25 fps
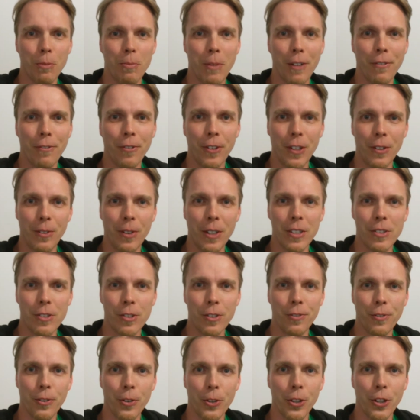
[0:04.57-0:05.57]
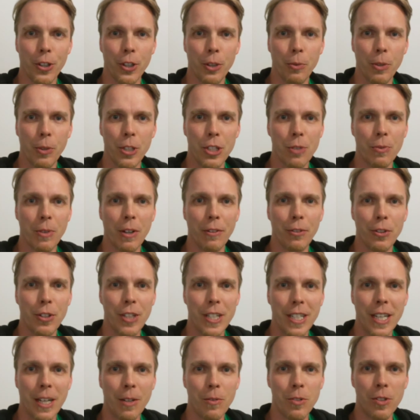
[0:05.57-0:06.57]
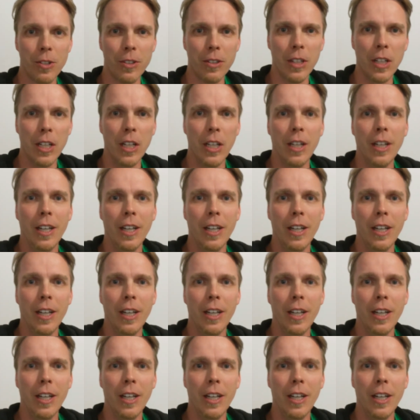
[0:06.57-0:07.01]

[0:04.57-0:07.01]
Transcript: of my fundraiser for the Norwegian Refugee Council.